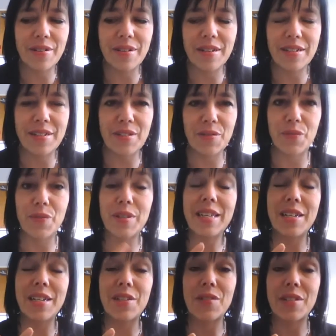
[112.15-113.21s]
it's a
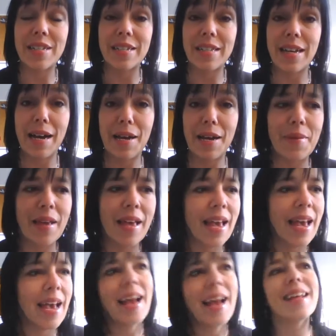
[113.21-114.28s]
really interesting time.
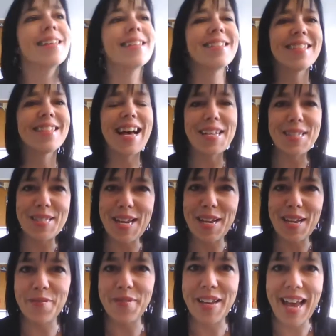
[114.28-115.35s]
And last
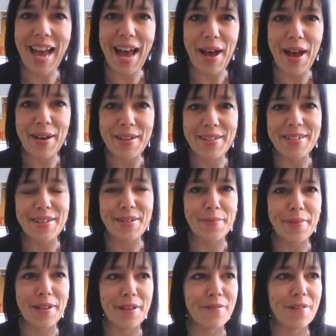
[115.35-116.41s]
night we had a
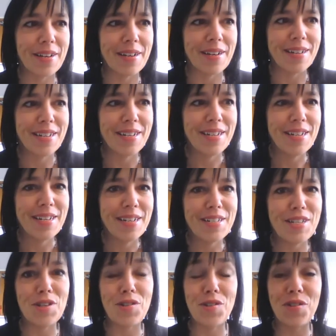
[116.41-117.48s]
bit of a
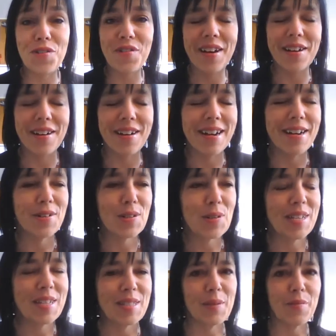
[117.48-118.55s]
to-do at our house
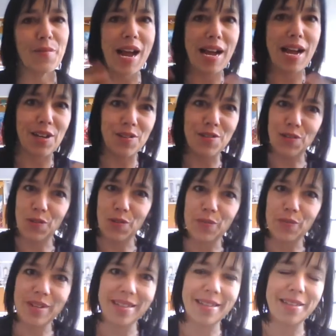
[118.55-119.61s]
because some raccoons were
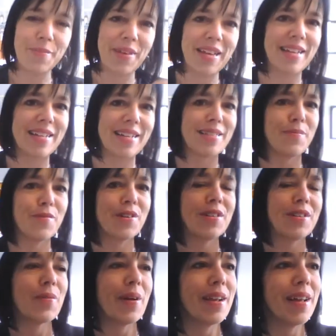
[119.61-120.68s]
really making some
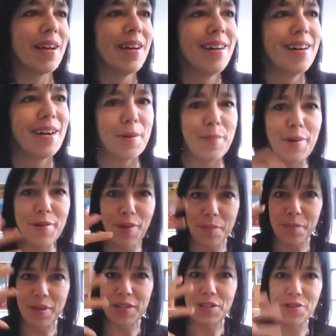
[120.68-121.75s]
noise right above our
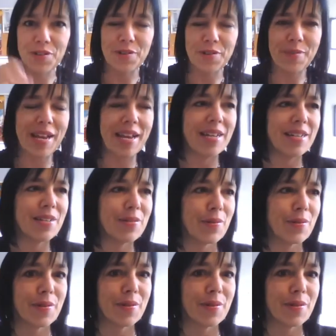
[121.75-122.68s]
bedroom, and we were